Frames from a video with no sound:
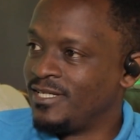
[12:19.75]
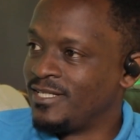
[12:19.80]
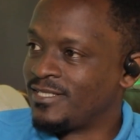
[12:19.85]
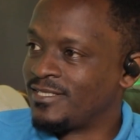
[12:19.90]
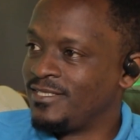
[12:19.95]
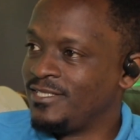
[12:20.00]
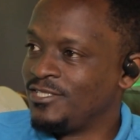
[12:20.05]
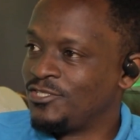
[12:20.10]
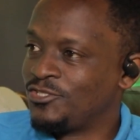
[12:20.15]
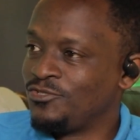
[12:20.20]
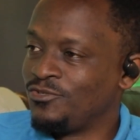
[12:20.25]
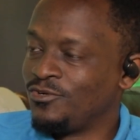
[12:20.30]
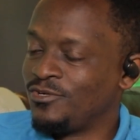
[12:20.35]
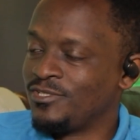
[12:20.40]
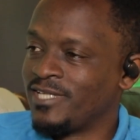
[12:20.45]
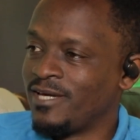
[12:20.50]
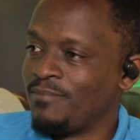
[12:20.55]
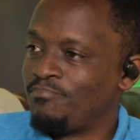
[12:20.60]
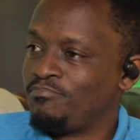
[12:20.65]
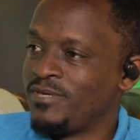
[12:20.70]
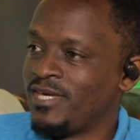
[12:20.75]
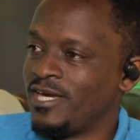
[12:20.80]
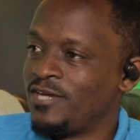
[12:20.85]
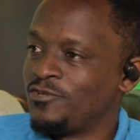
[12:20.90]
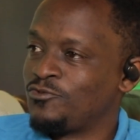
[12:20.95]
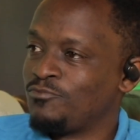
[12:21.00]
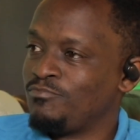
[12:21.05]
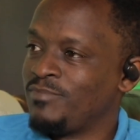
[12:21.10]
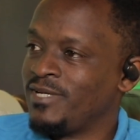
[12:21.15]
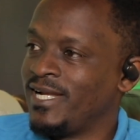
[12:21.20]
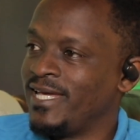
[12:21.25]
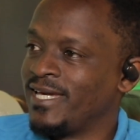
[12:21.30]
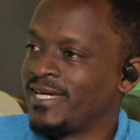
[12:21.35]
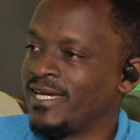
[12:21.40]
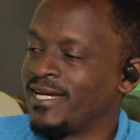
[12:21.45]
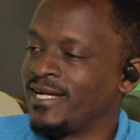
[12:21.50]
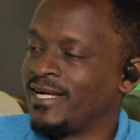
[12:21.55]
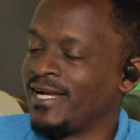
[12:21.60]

Let this not appear to be like a